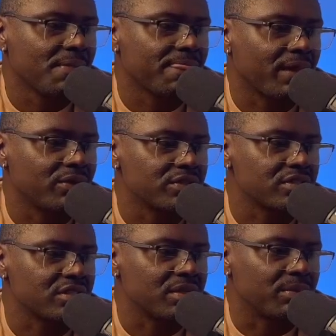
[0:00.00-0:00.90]
That was a
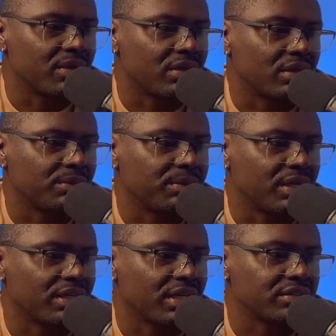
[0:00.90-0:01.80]
sleeper on a
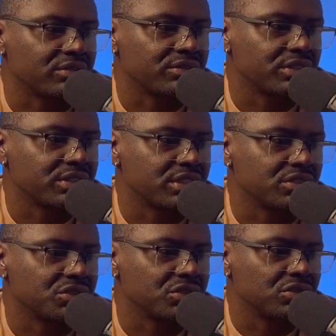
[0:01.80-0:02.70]
podcast I was listening
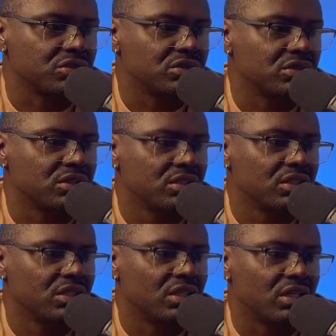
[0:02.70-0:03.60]
to.
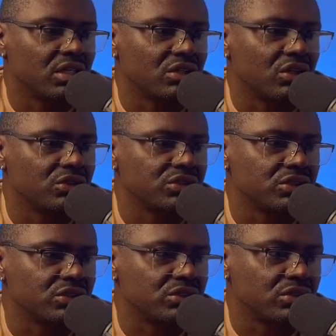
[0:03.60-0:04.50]

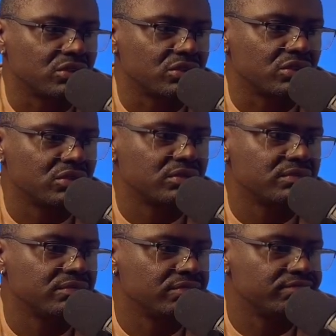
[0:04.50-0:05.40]
Cozio,
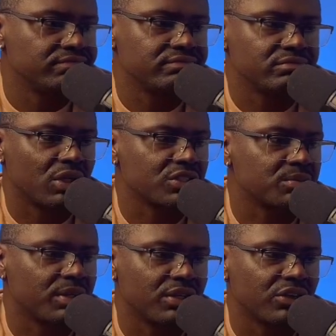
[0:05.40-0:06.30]
Marcus
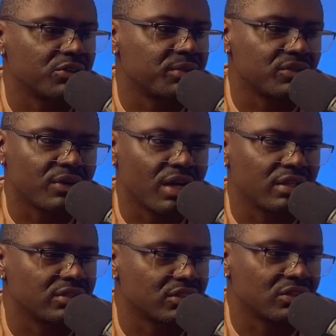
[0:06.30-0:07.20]
Mariota, Spencer Rattler.
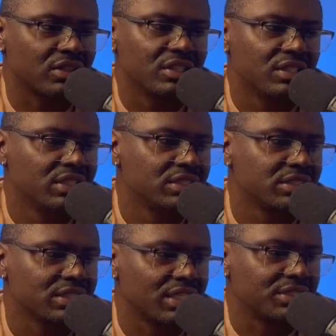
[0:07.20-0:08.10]
So just
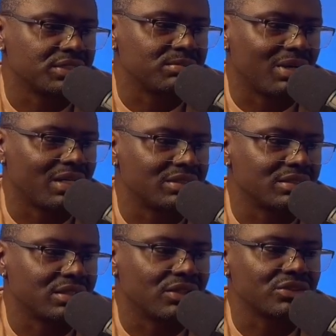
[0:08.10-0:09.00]
kind of just bodies
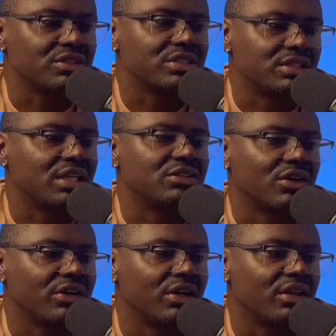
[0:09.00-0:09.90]
there. I also did take
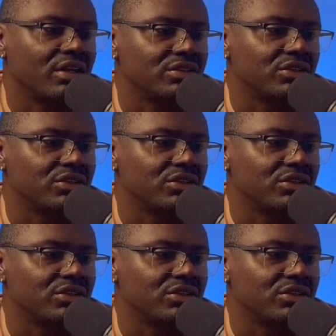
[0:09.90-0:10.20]
Darnell there too.